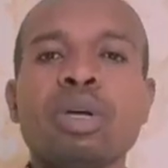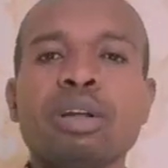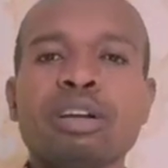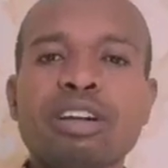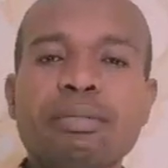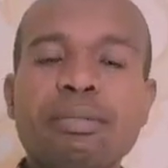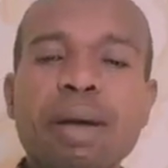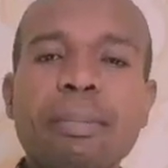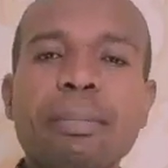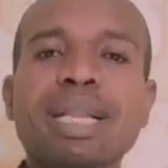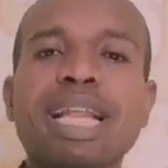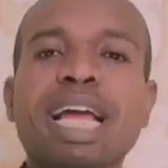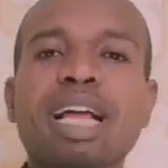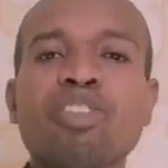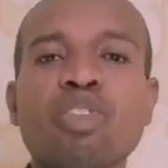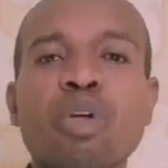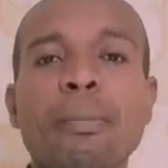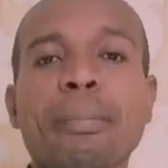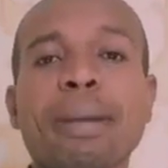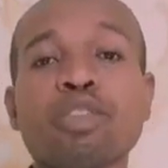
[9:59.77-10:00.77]
Remember
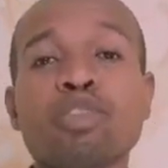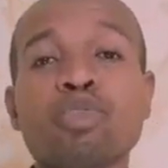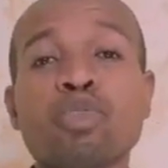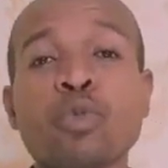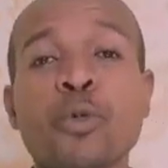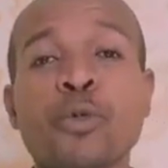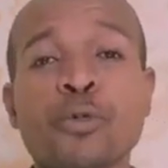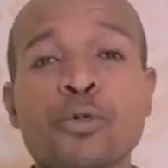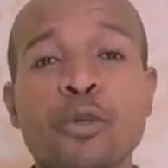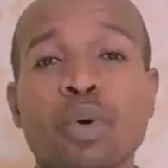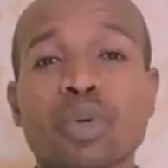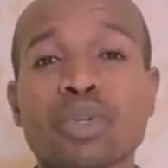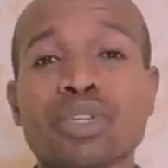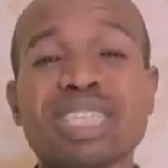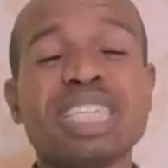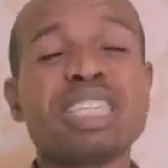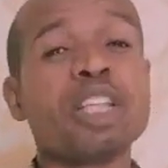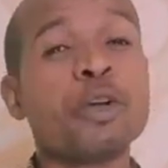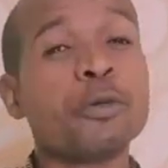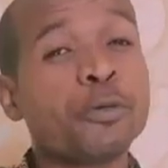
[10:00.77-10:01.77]
that number two
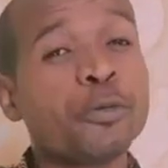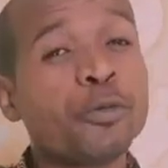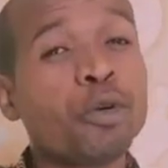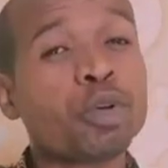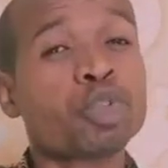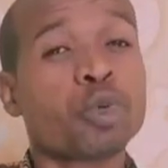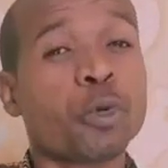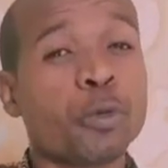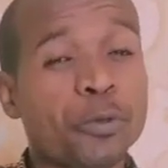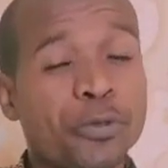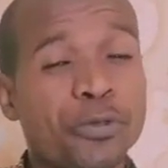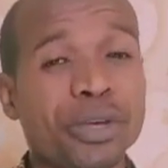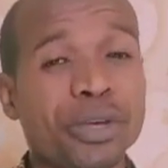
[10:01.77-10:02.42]
force is the force of